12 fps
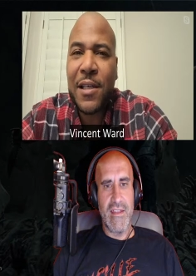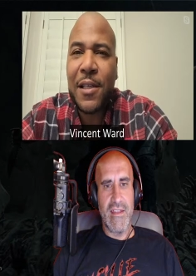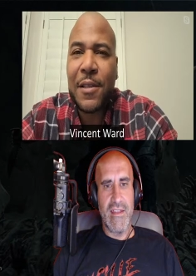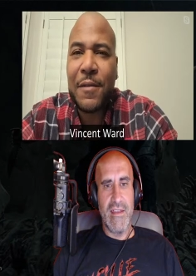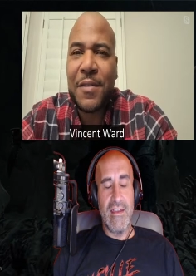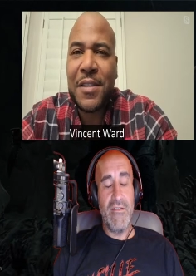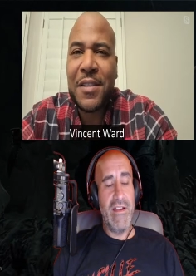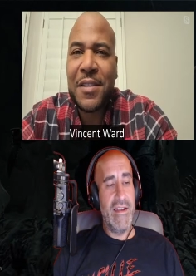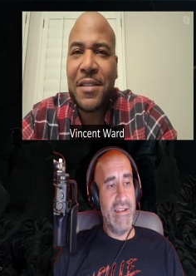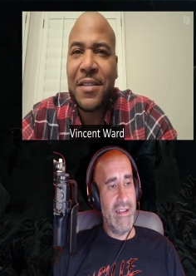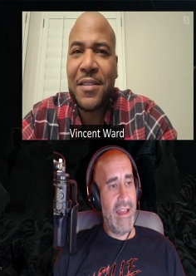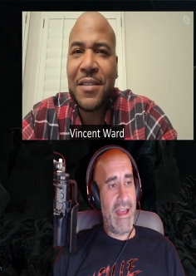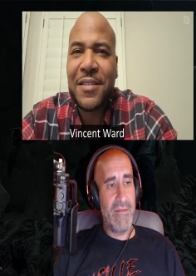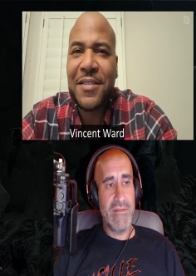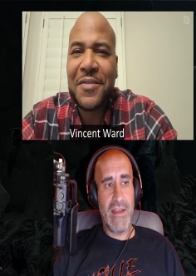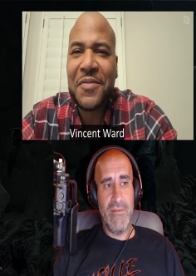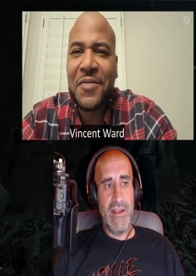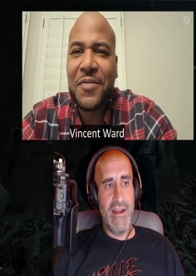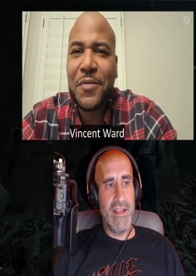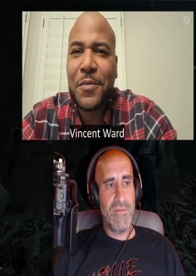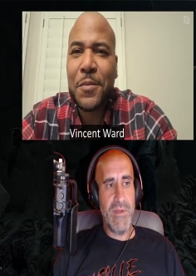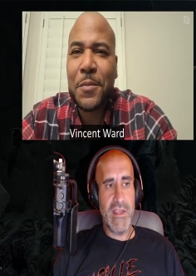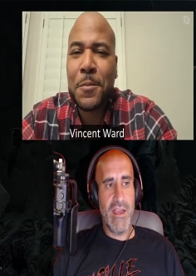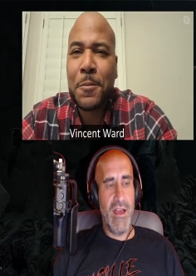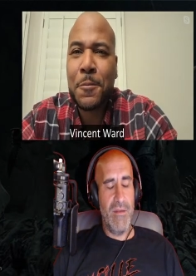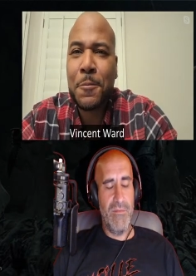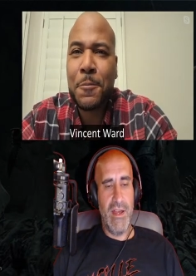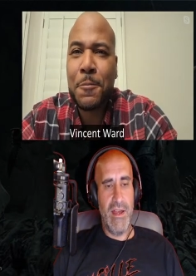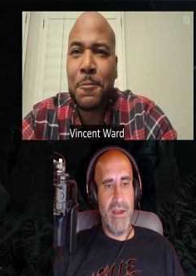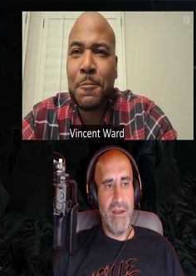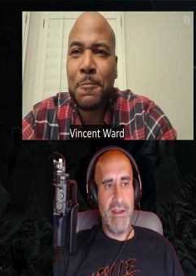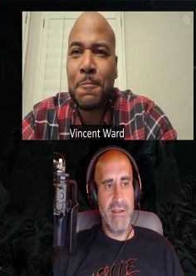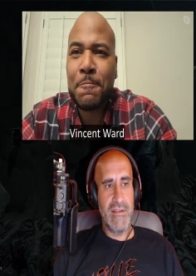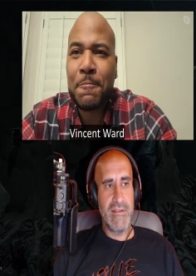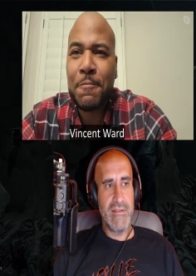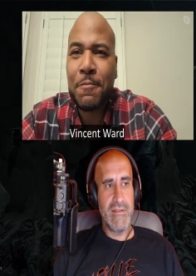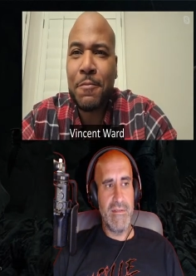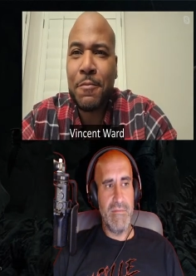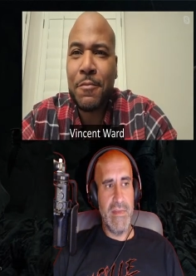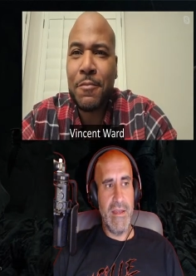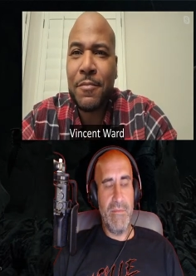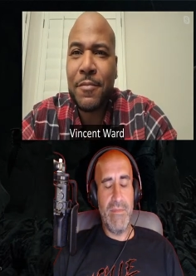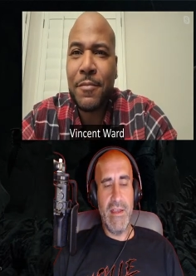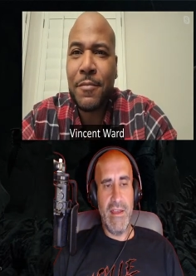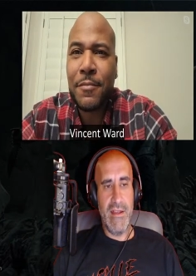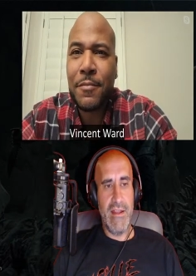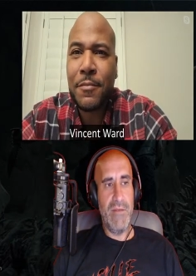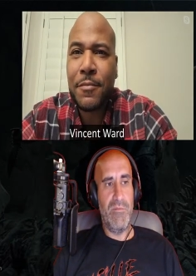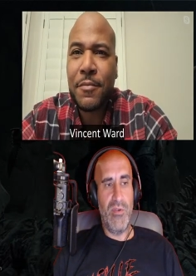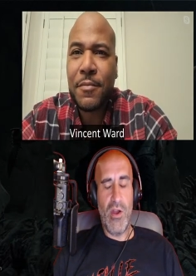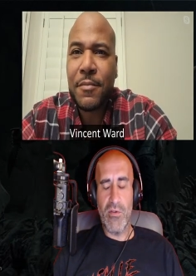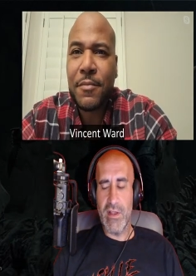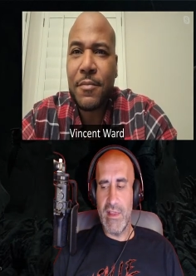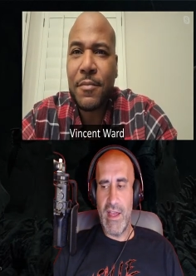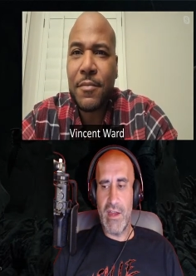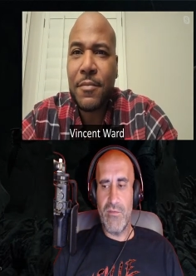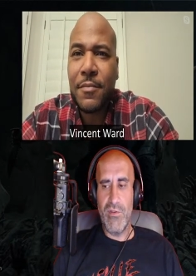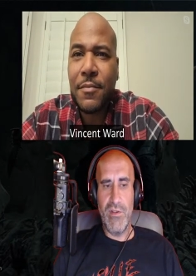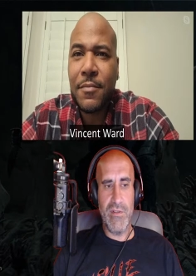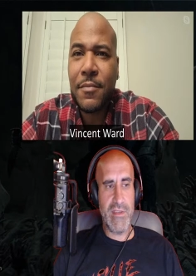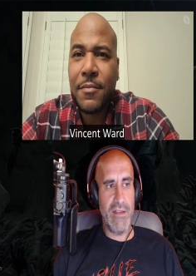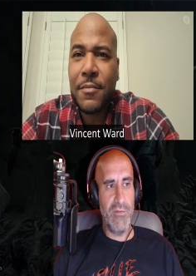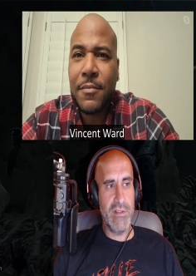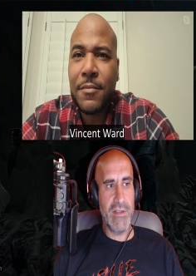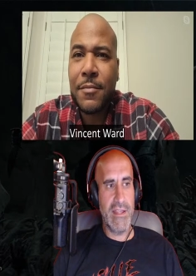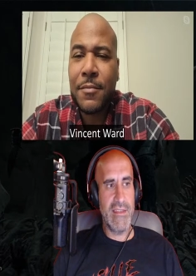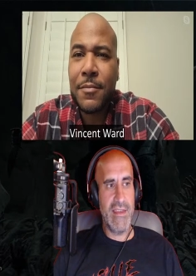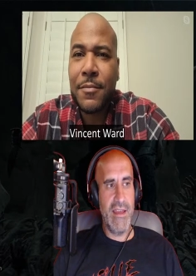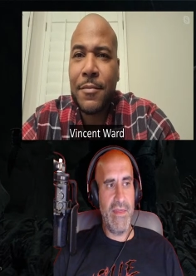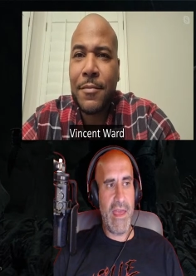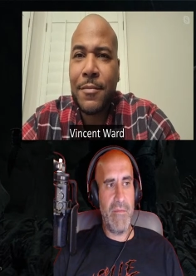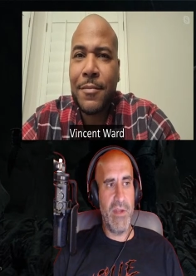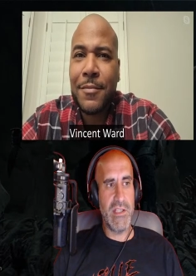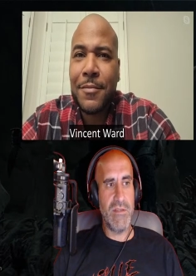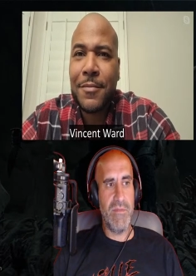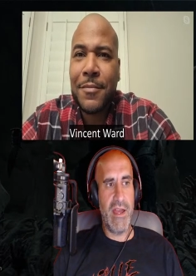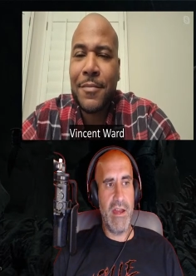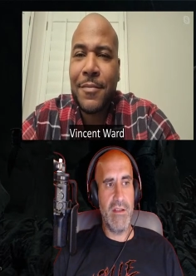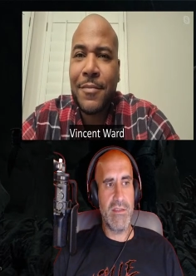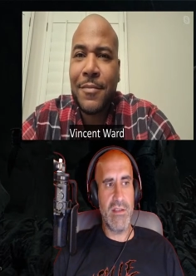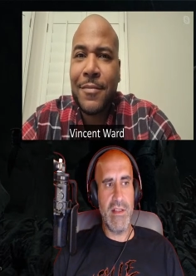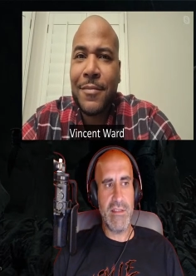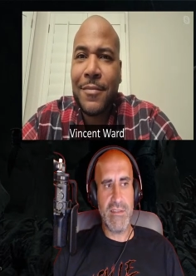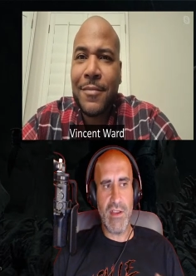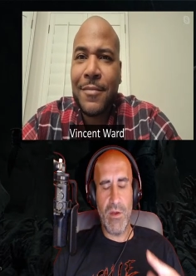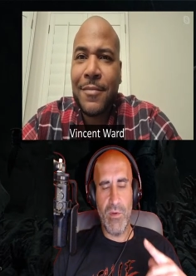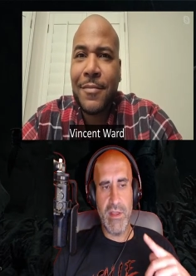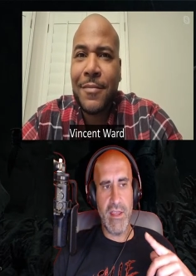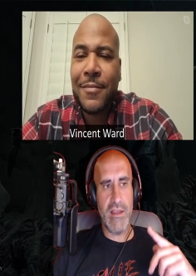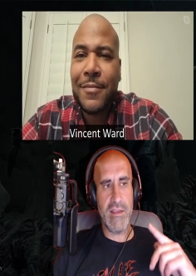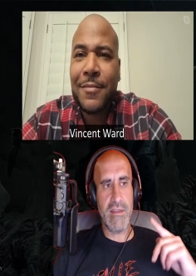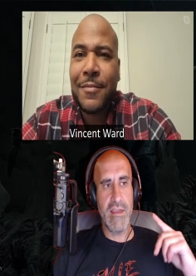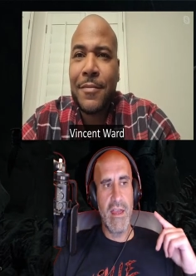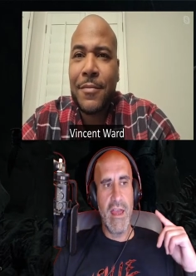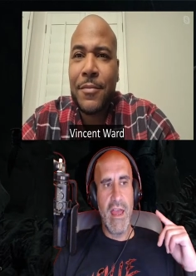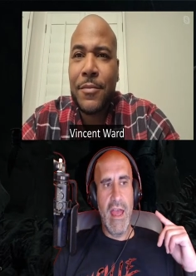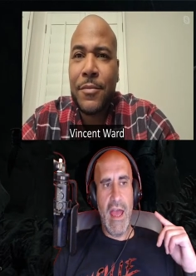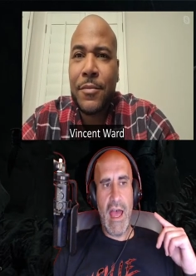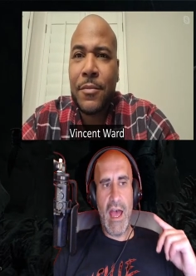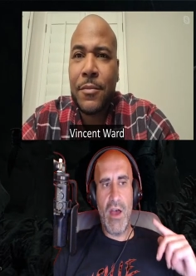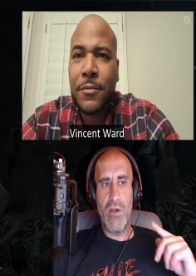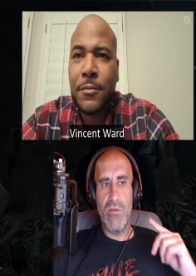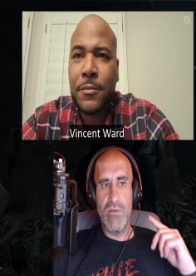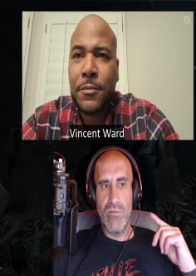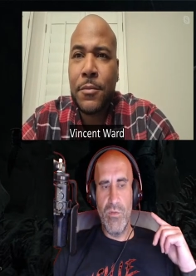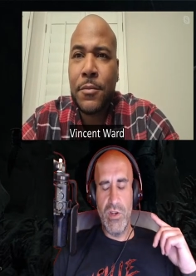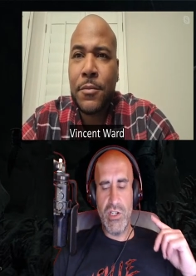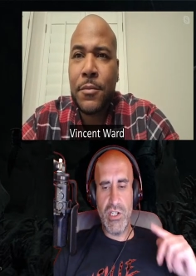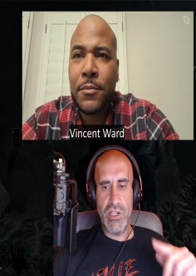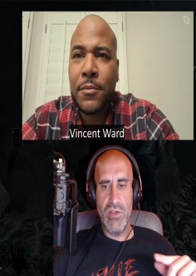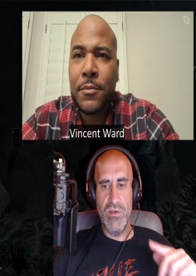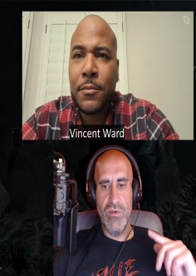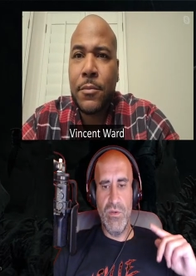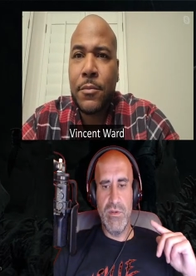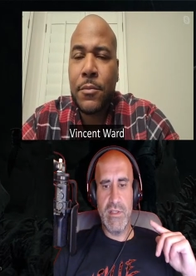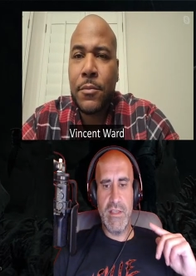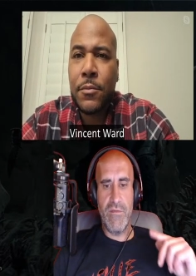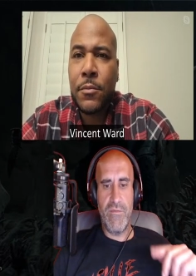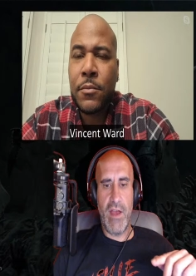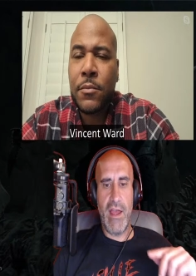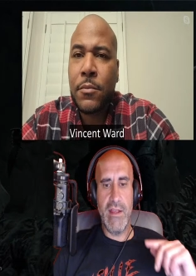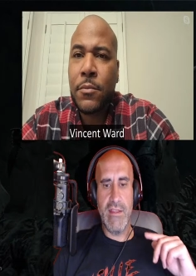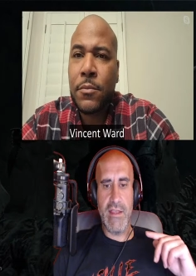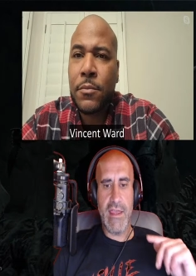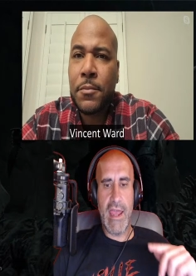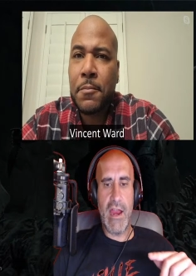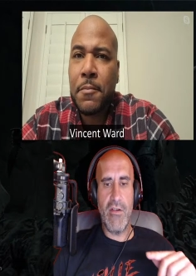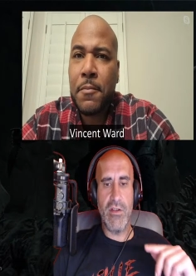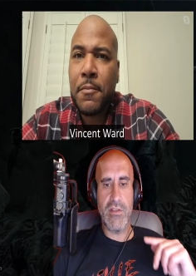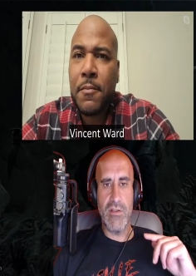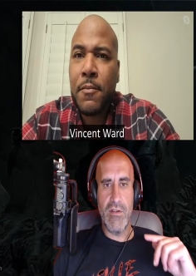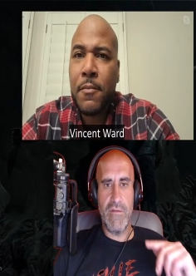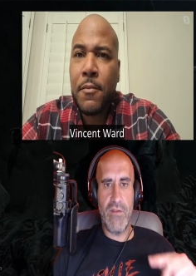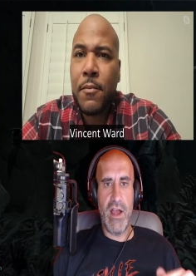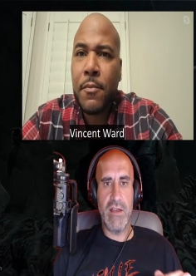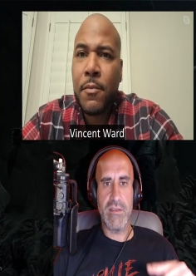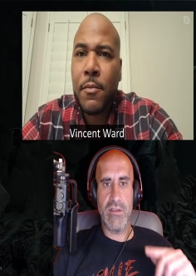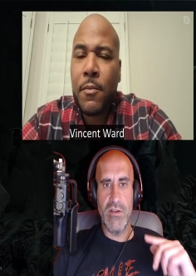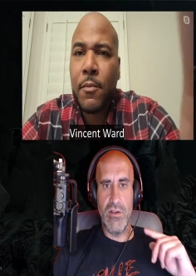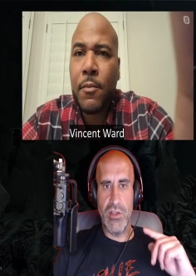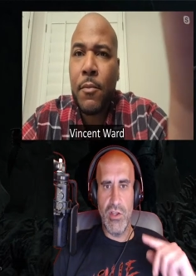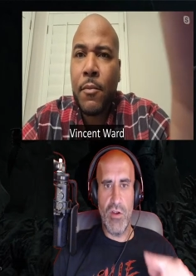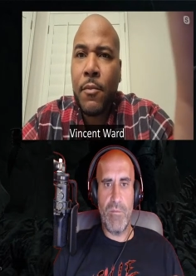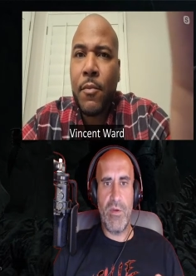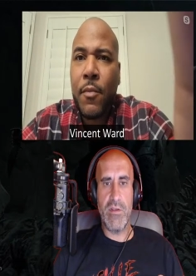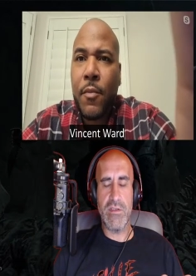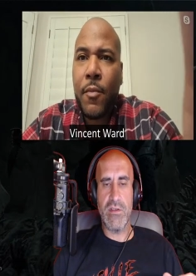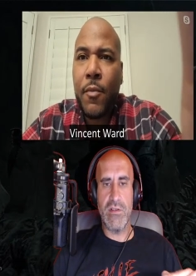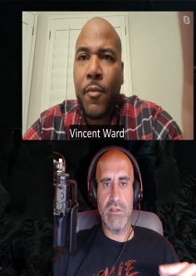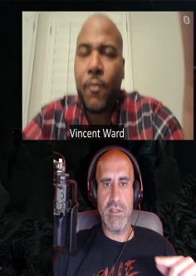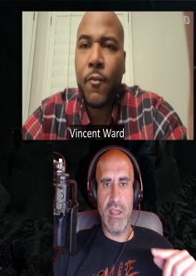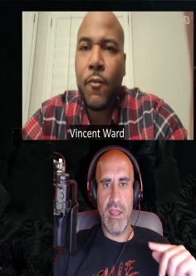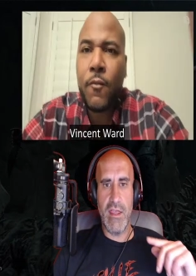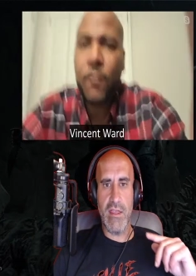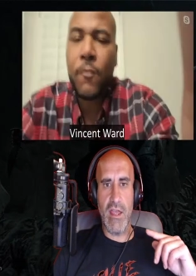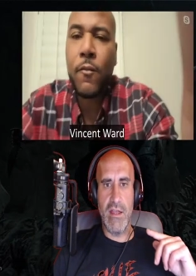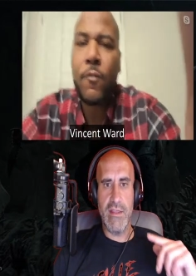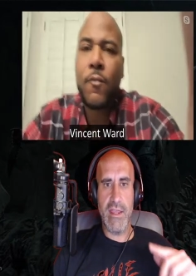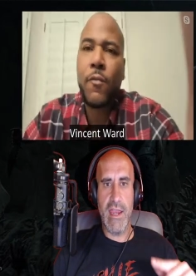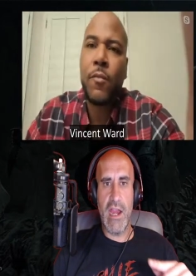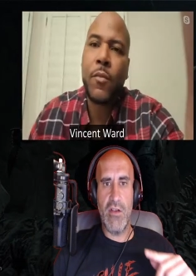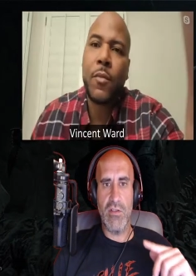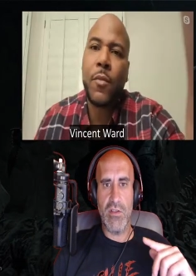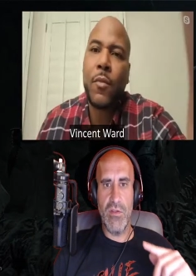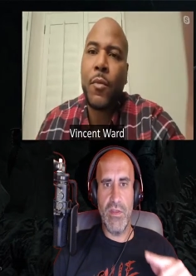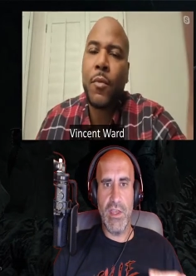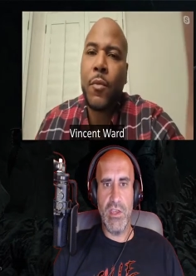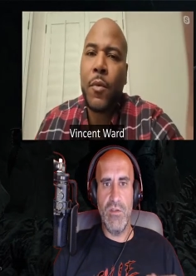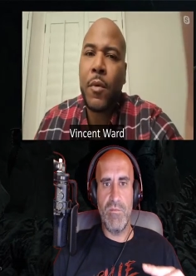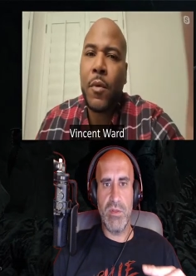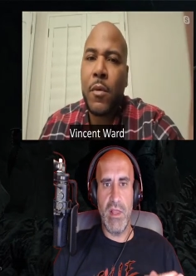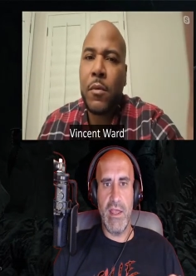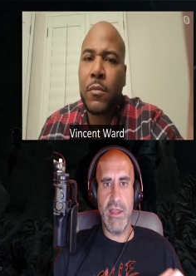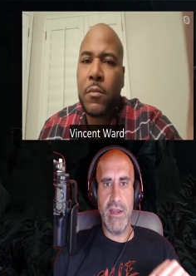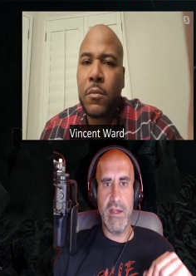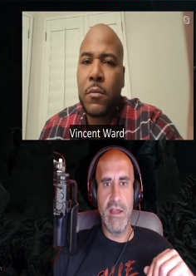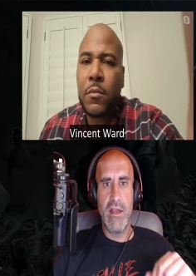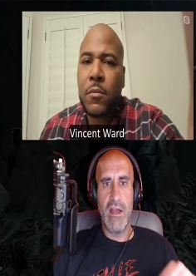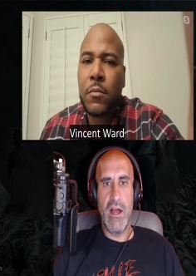Speaker 1: loves.
Speaker 2: Well, I, I mean, it's become uh, it, it it broke a lot of rules. I will say that much about it. So let's start with this. How would you define the character of Oscar? Your personal take on the character that you played